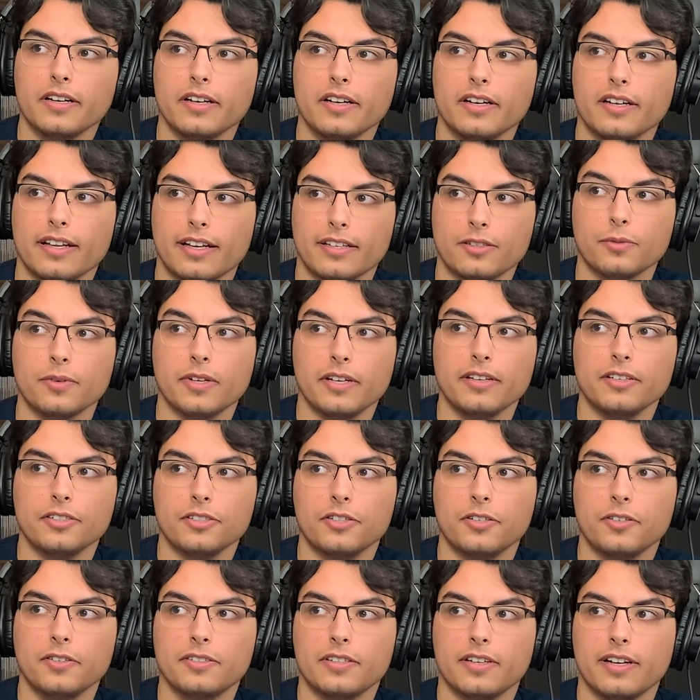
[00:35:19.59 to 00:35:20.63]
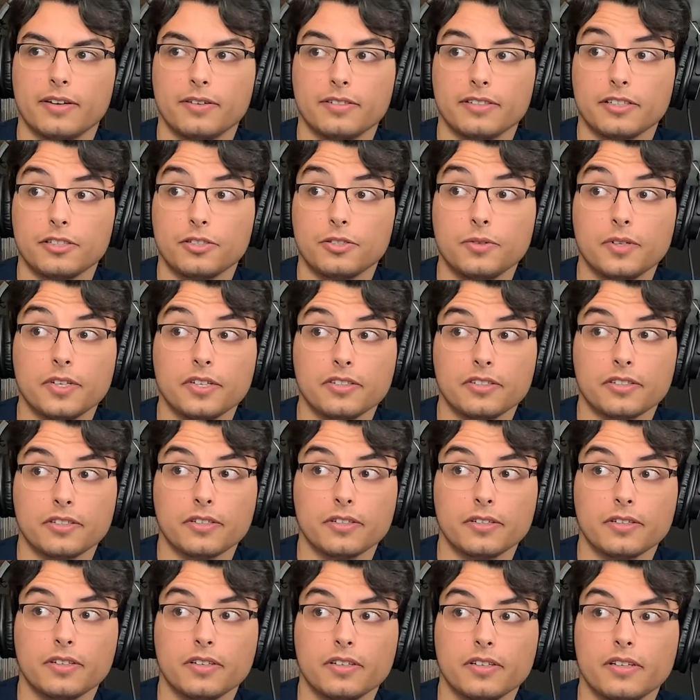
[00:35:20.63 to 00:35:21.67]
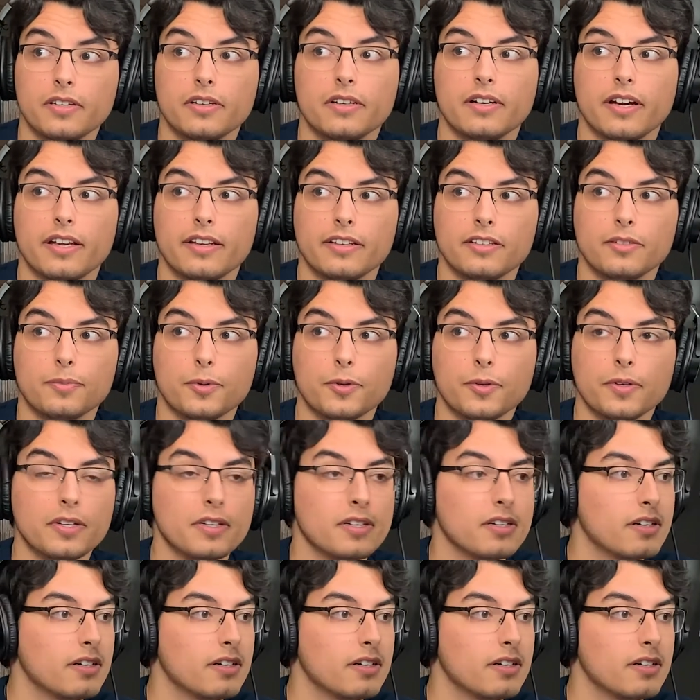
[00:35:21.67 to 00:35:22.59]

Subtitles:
That's when they introduced it. That was like 2 years ago. At this point,